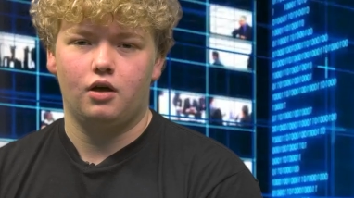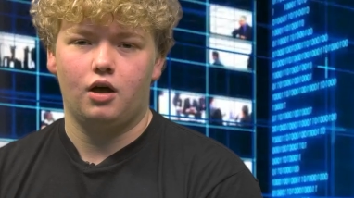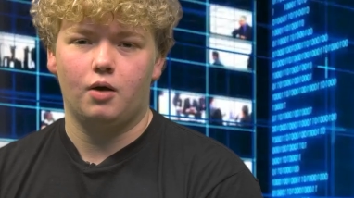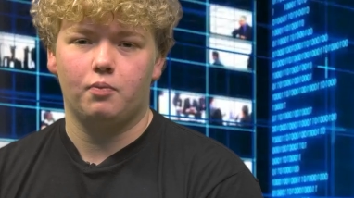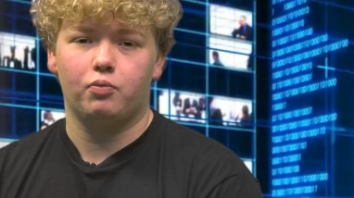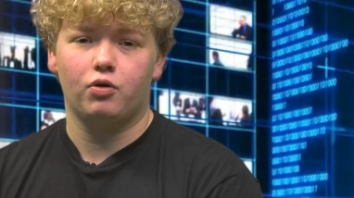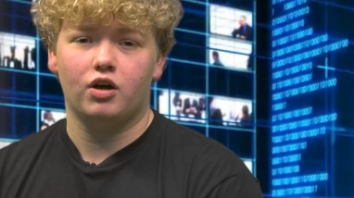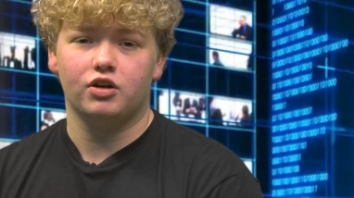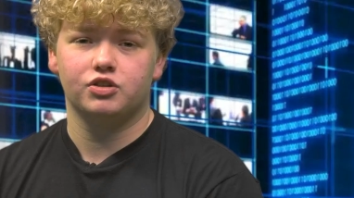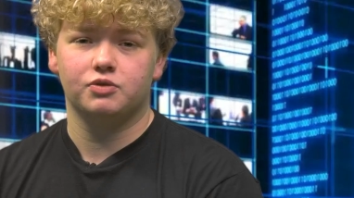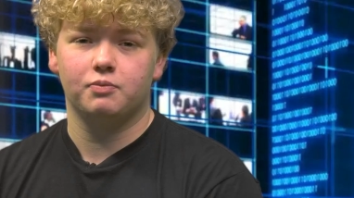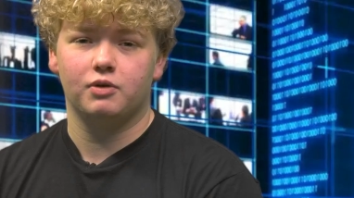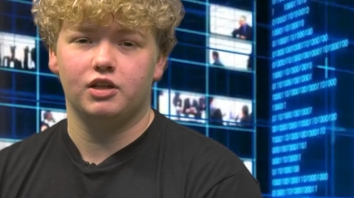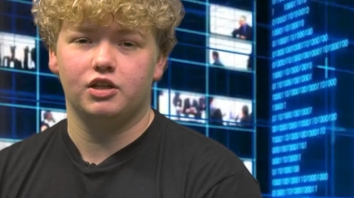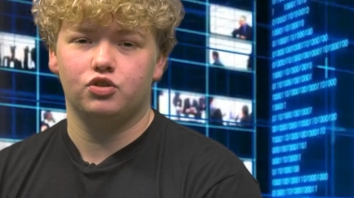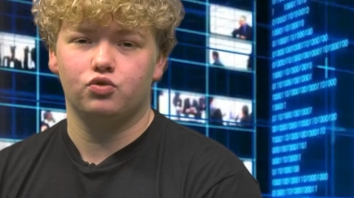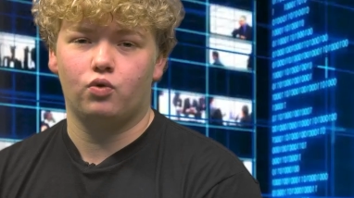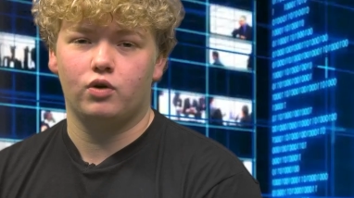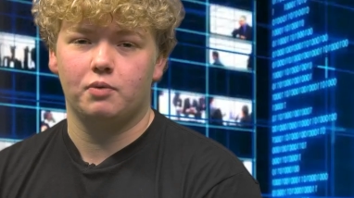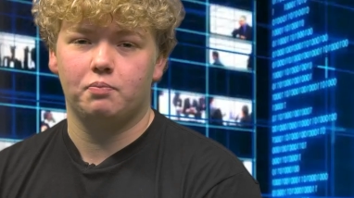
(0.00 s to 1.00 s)
Approximately
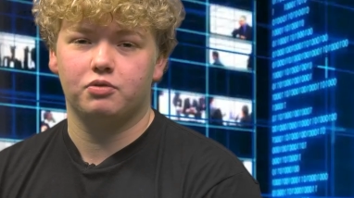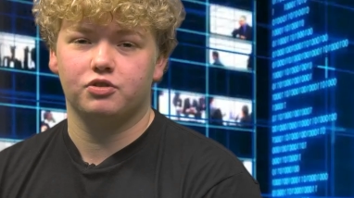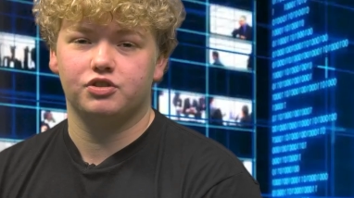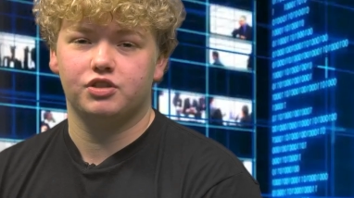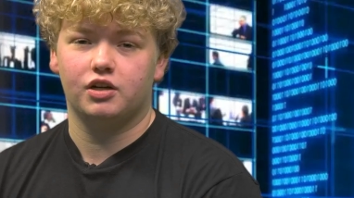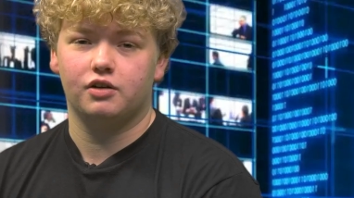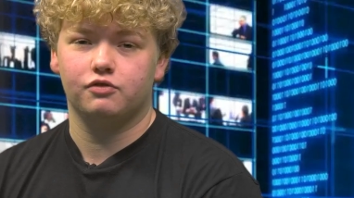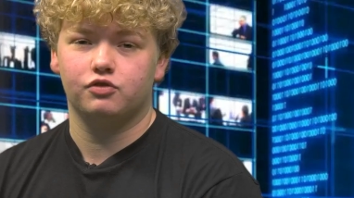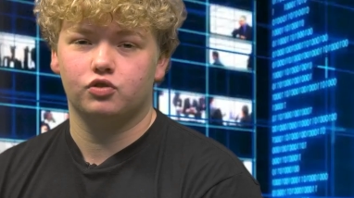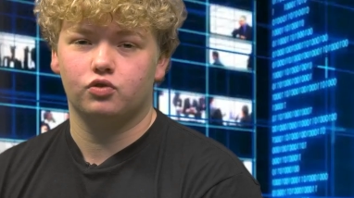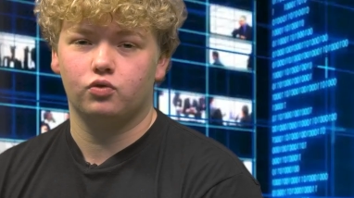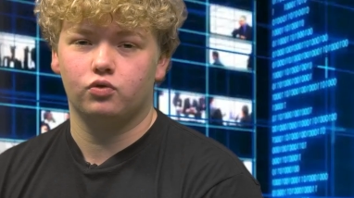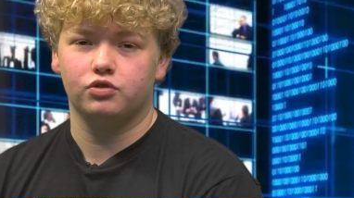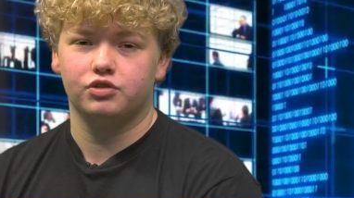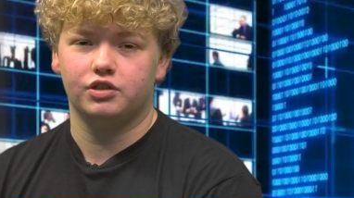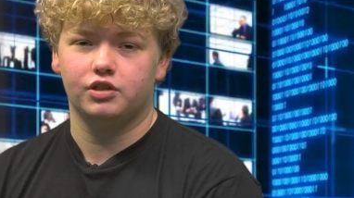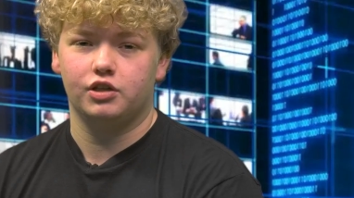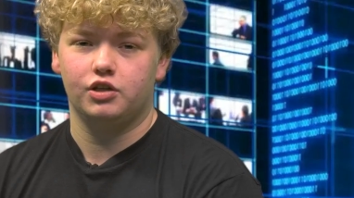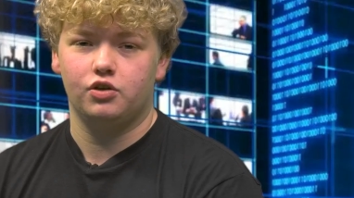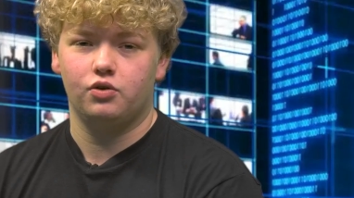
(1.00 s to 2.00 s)
twenty percent of schools
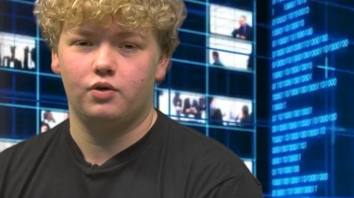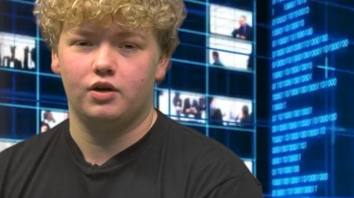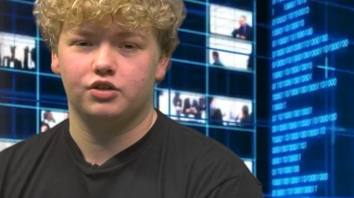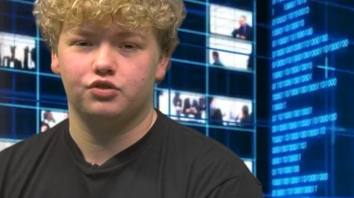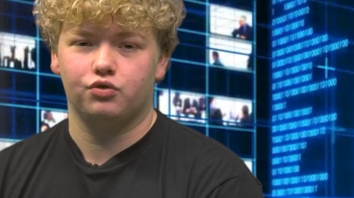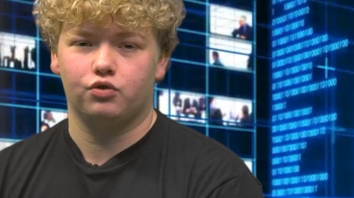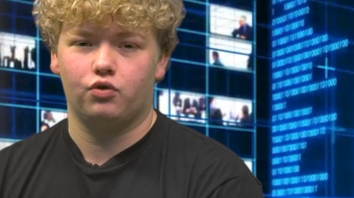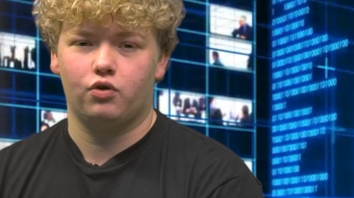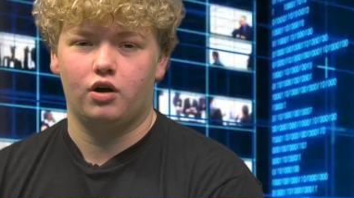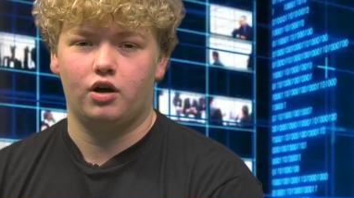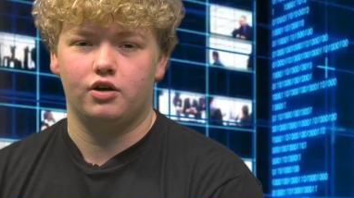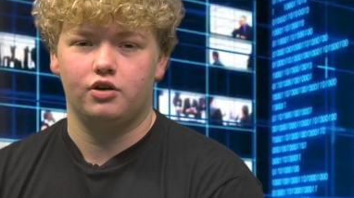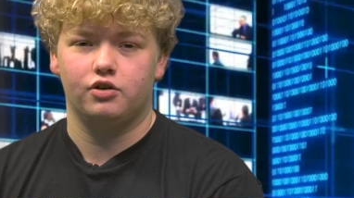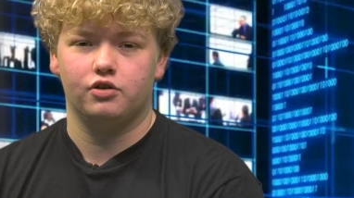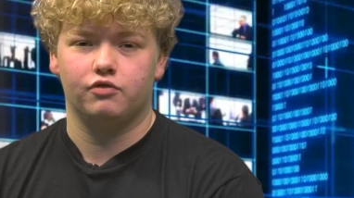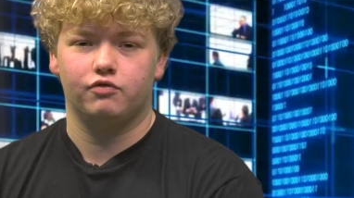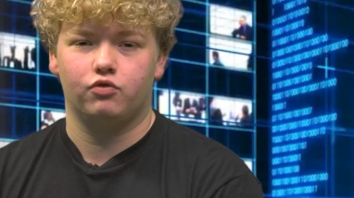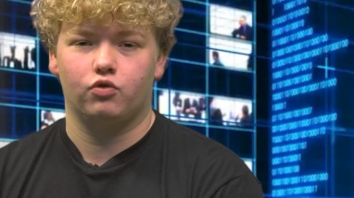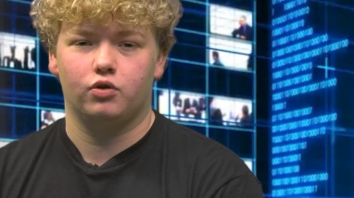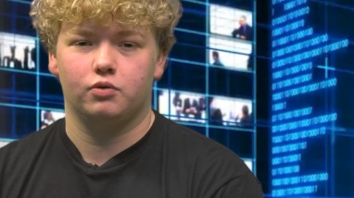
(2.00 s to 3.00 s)
in the U S require
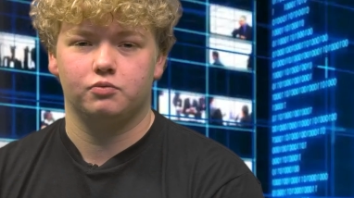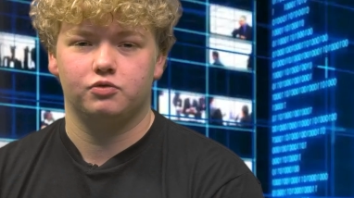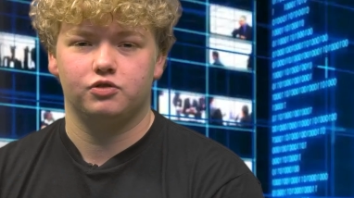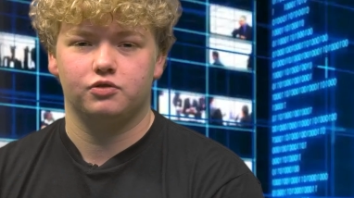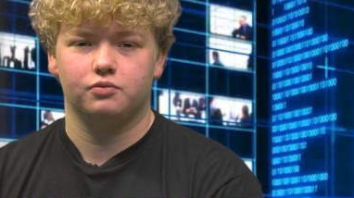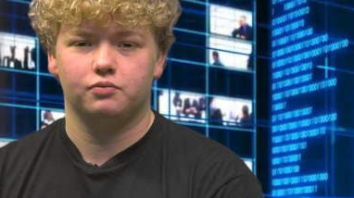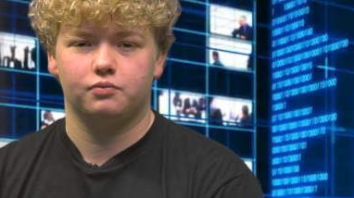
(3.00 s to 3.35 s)
uniforms.